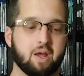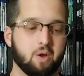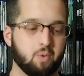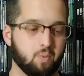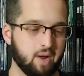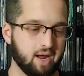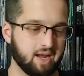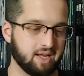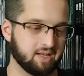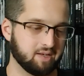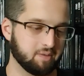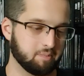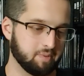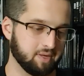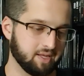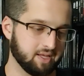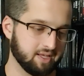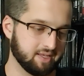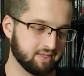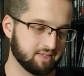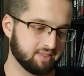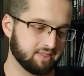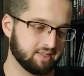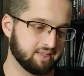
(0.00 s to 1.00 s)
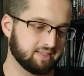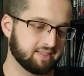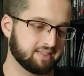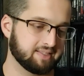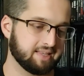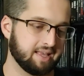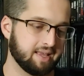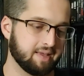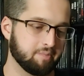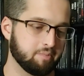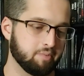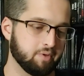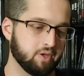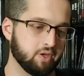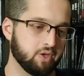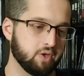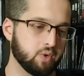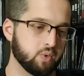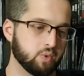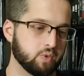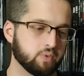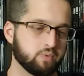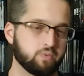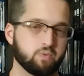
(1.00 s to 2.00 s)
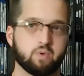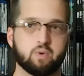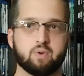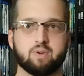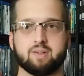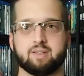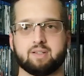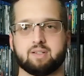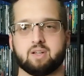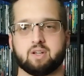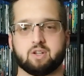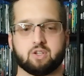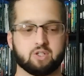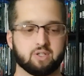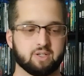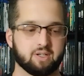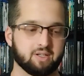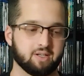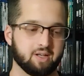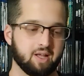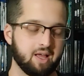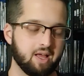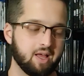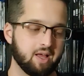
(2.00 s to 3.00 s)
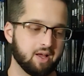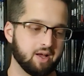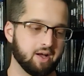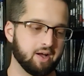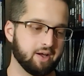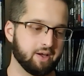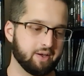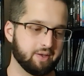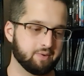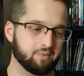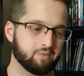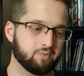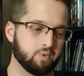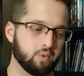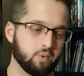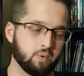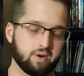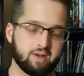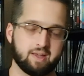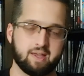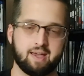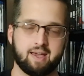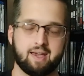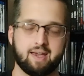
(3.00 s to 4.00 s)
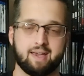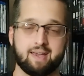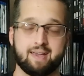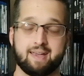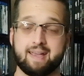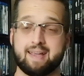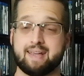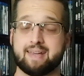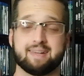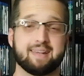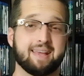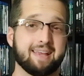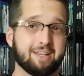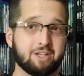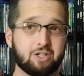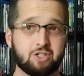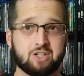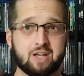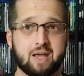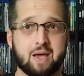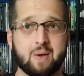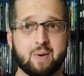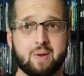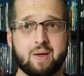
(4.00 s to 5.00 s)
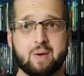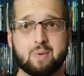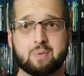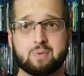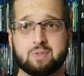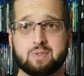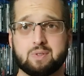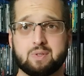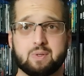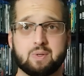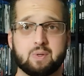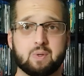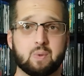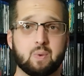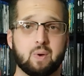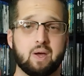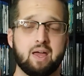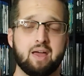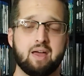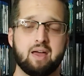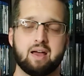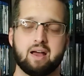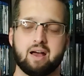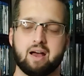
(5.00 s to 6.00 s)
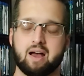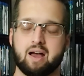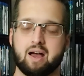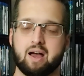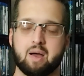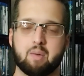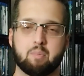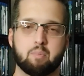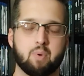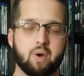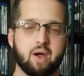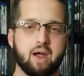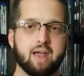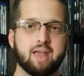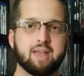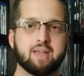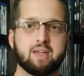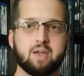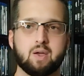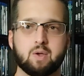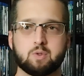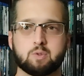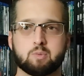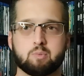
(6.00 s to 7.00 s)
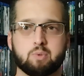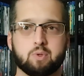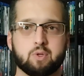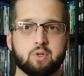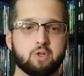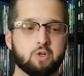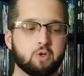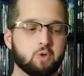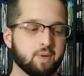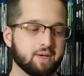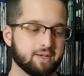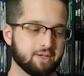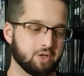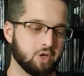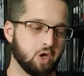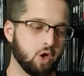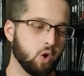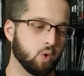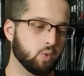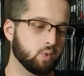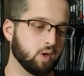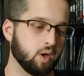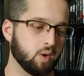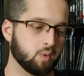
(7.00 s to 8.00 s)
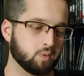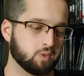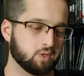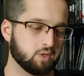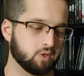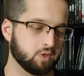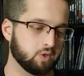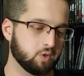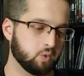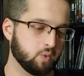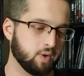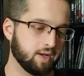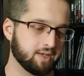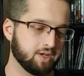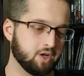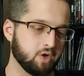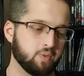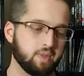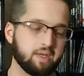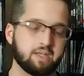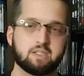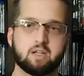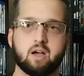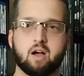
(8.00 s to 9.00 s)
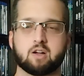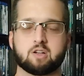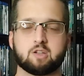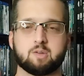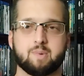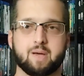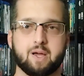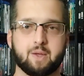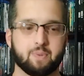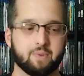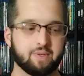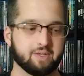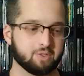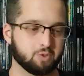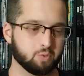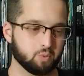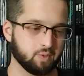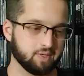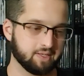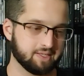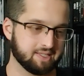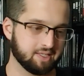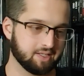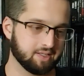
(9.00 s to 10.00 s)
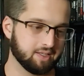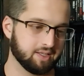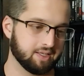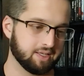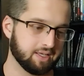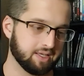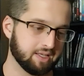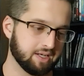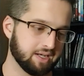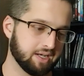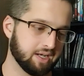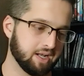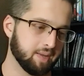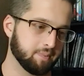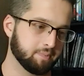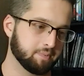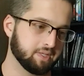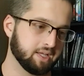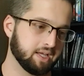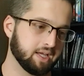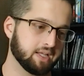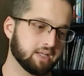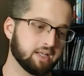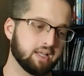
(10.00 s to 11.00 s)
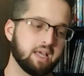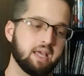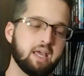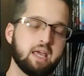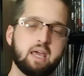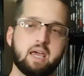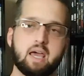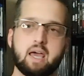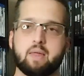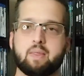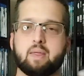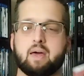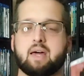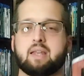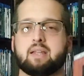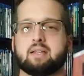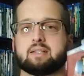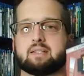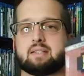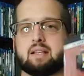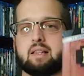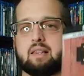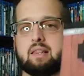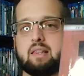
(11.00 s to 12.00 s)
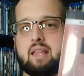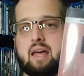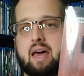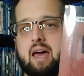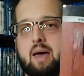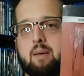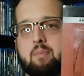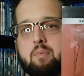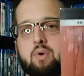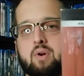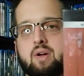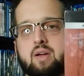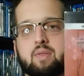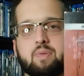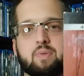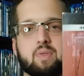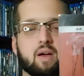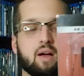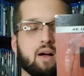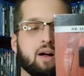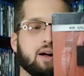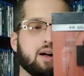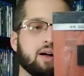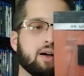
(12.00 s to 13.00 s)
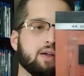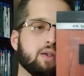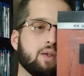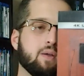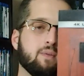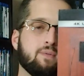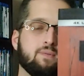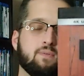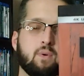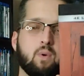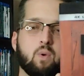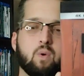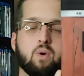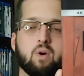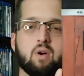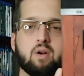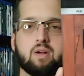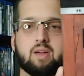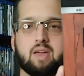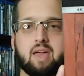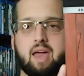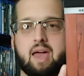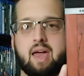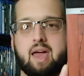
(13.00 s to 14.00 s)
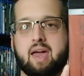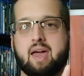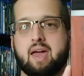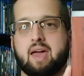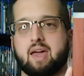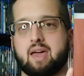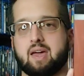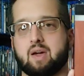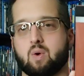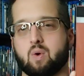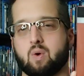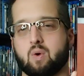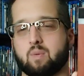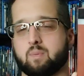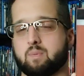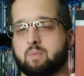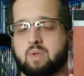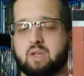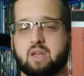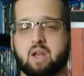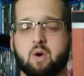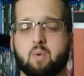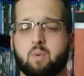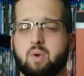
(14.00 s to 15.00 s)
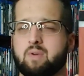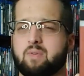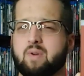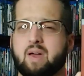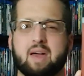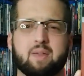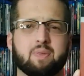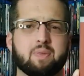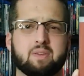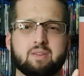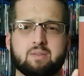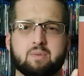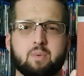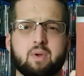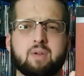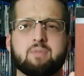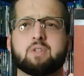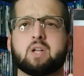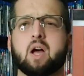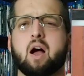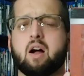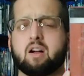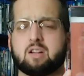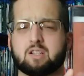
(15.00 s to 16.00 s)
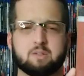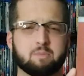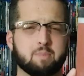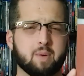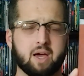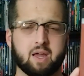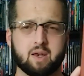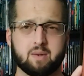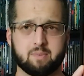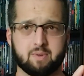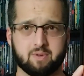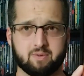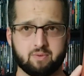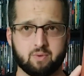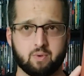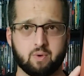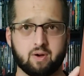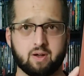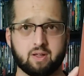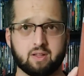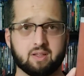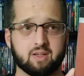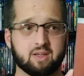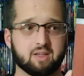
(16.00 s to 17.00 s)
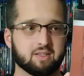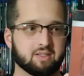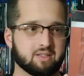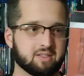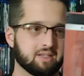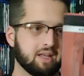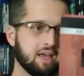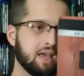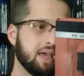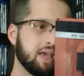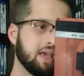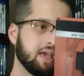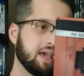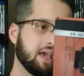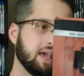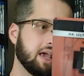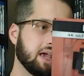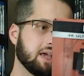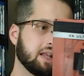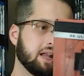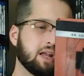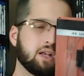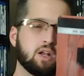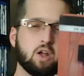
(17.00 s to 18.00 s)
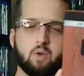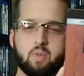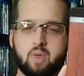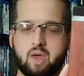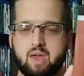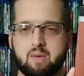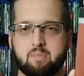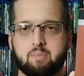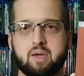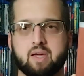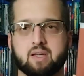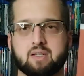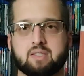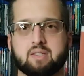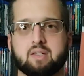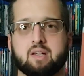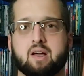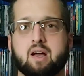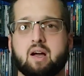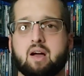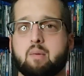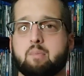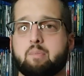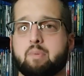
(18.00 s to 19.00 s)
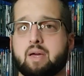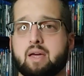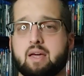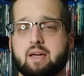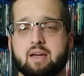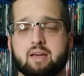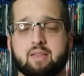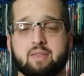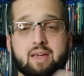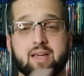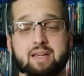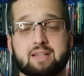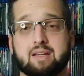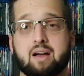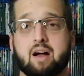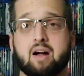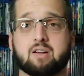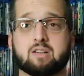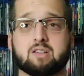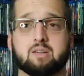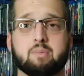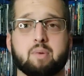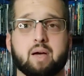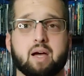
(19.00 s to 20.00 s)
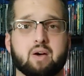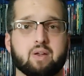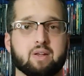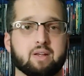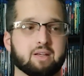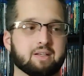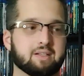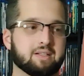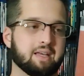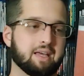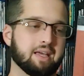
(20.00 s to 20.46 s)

I waited because this is a beautiful edition on 4K. And a shout out to Brian Goes Blue and Coco 2. I know they talked about this recently in an update, and that is Labyrinth on 4K. Or, you know, we've talked about it before at least. And I know they picked it up and they talked about it.